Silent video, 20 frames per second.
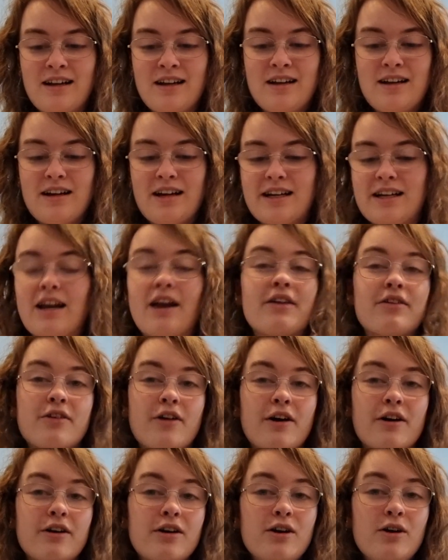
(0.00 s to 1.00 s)
And I
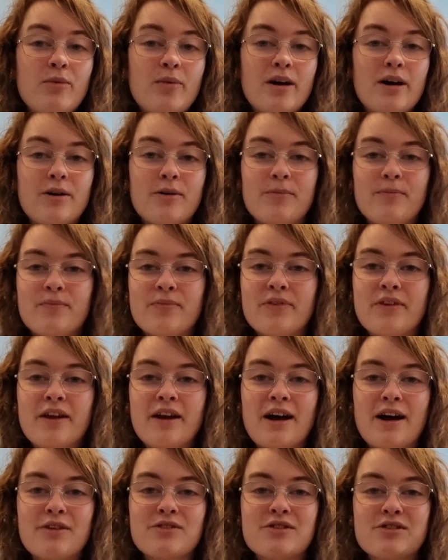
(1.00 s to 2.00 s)
thought, oh well,
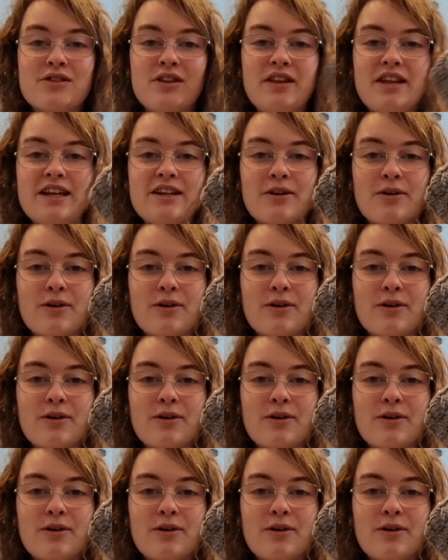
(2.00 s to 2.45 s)
I'll just knit